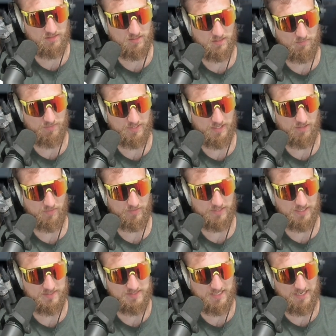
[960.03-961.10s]
I want that
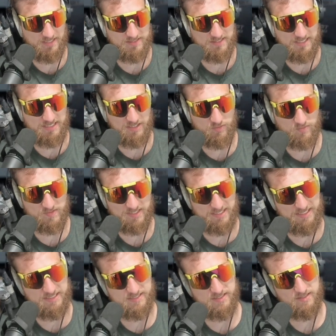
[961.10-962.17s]
lowercase, x equals
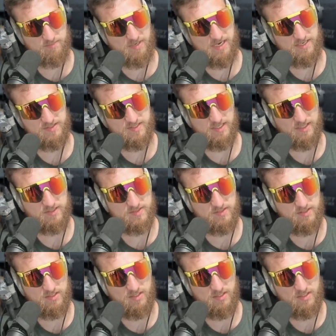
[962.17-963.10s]
e to the minus x.